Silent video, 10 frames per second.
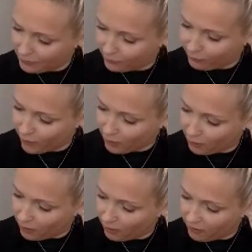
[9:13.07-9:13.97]
to follow
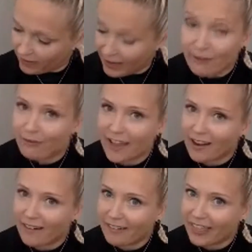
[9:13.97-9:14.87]
along if they
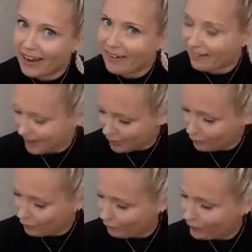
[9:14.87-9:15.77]
are there. I don't
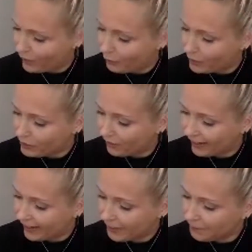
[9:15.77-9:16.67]
know if they're with you,
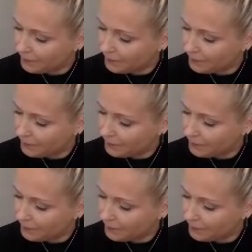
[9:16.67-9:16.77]
Lena.